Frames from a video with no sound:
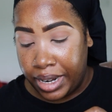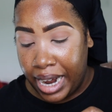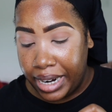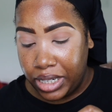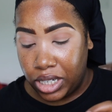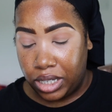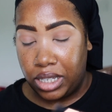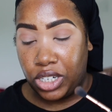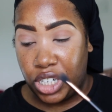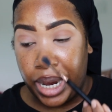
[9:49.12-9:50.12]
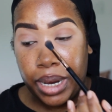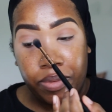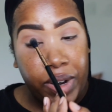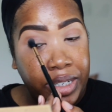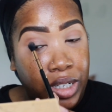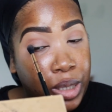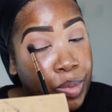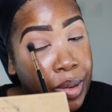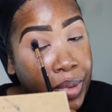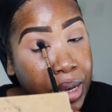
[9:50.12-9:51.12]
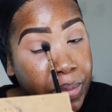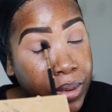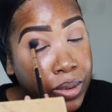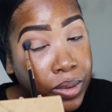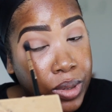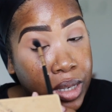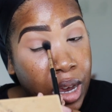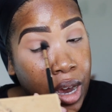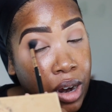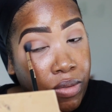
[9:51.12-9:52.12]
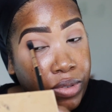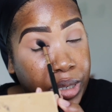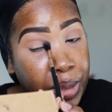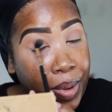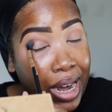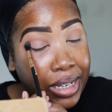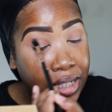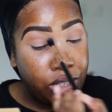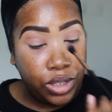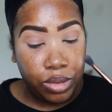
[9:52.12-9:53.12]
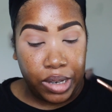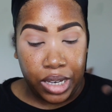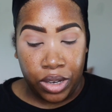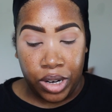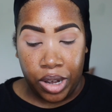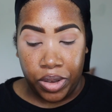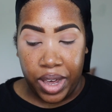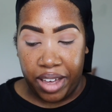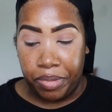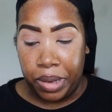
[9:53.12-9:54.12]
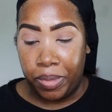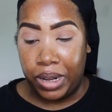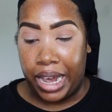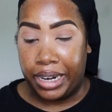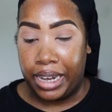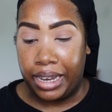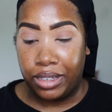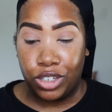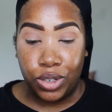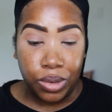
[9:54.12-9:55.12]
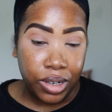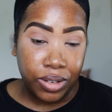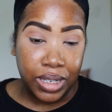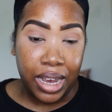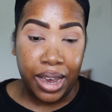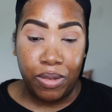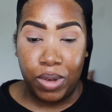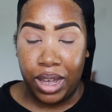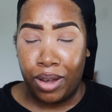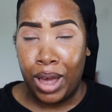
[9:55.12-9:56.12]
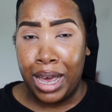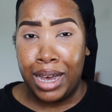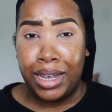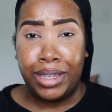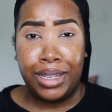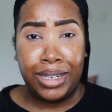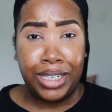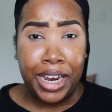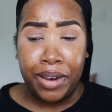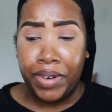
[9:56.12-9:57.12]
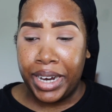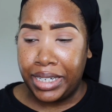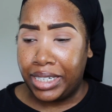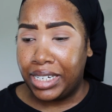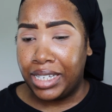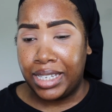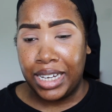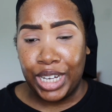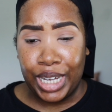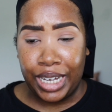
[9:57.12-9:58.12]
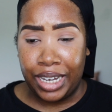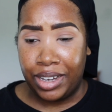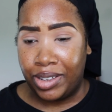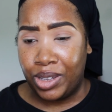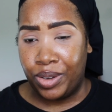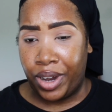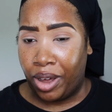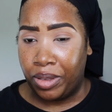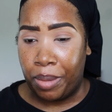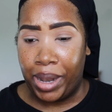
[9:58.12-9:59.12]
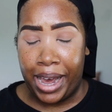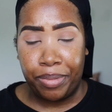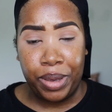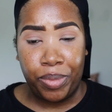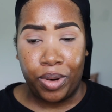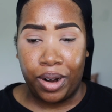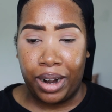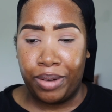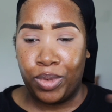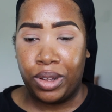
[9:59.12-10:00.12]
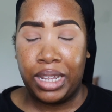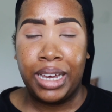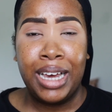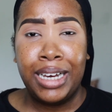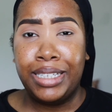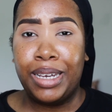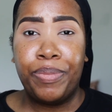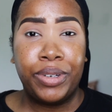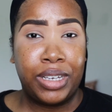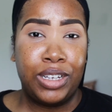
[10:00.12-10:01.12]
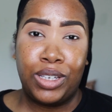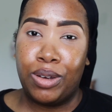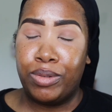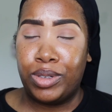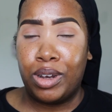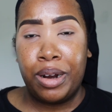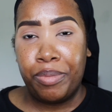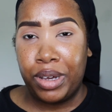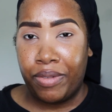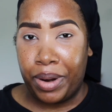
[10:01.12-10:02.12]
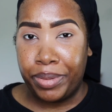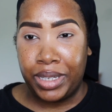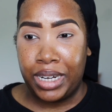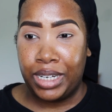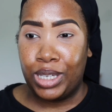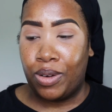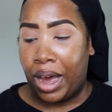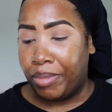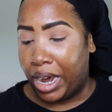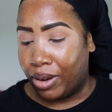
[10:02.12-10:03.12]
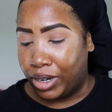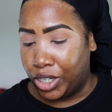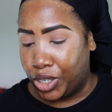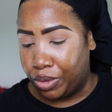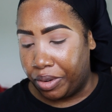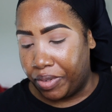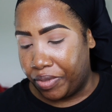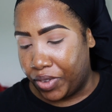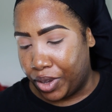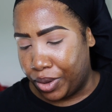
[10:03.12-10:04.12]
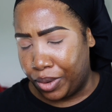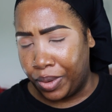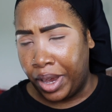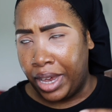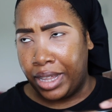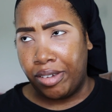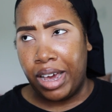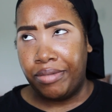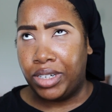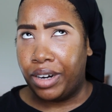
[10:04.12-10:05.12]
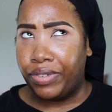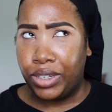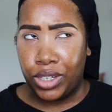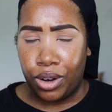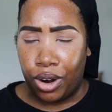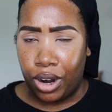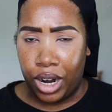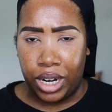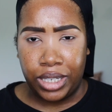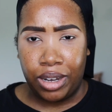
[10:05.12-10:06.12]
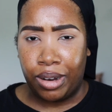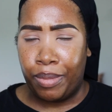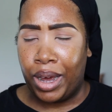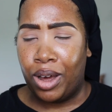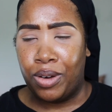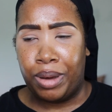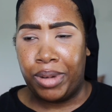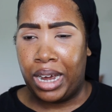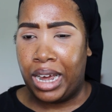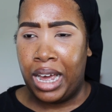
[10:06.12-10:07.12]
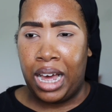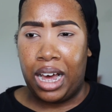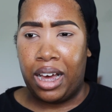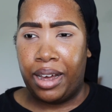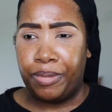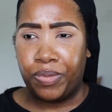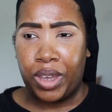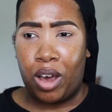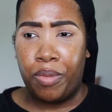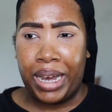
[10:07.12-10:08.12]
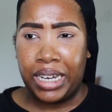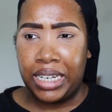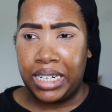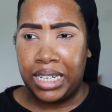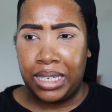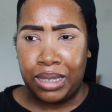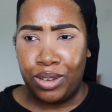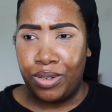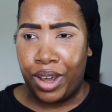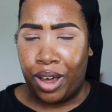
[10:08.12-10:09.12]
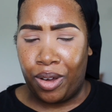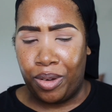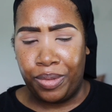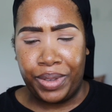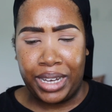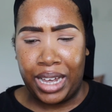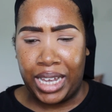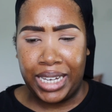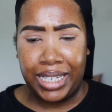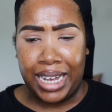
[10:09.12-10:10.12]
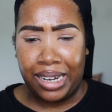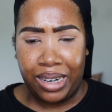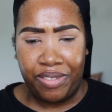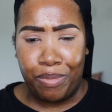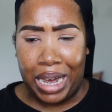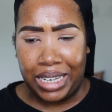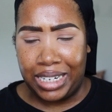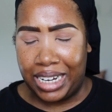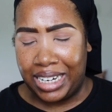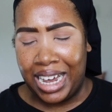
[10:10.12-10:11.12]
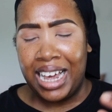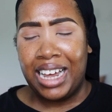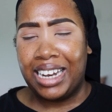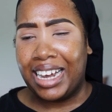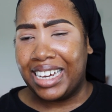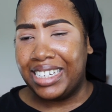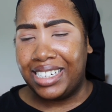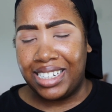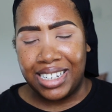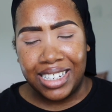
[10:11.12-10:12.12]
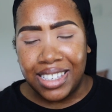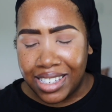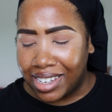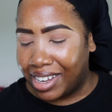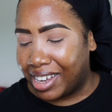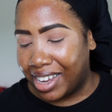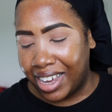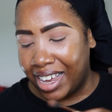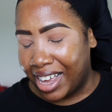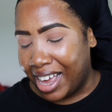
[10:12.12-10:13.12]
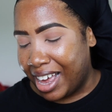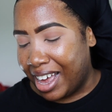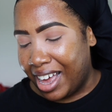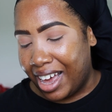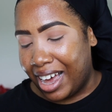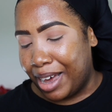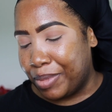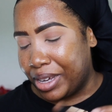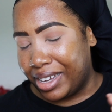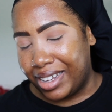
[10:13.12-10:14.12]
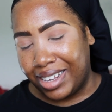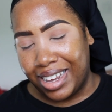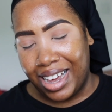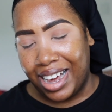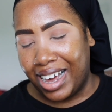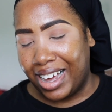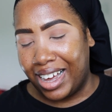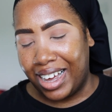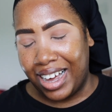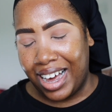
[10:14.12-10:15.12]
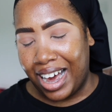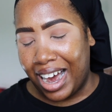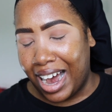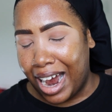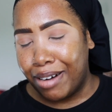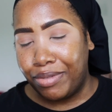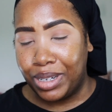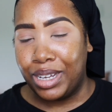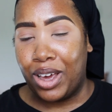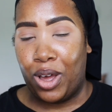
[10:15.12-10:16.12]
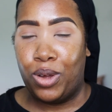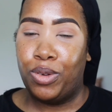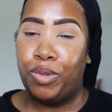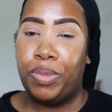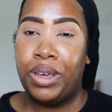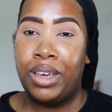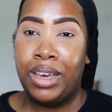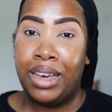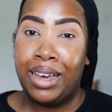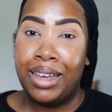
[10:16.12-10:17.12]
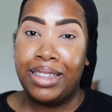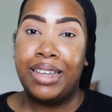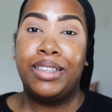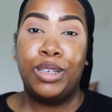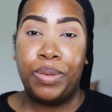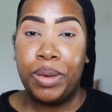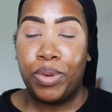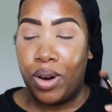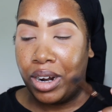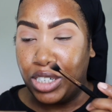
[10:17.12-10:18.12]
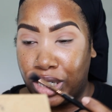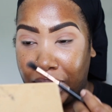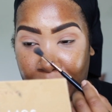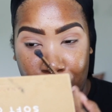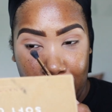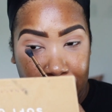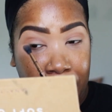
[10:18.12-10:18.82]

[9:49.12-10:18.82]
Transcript: not just the shade ranges, but people's response to it. You know, you have people like Nikki Tutorial saying, well, the shade range isn't good. You know, the black people aren't, well, the deeper skin tones aren't being represented, so I'm not to do a review. You have Jeffree Star talking about, oh, I'm not, oh my goodness, you know, it's not enough melanin. Like, it's just, I mean, I really hope that these people are genuine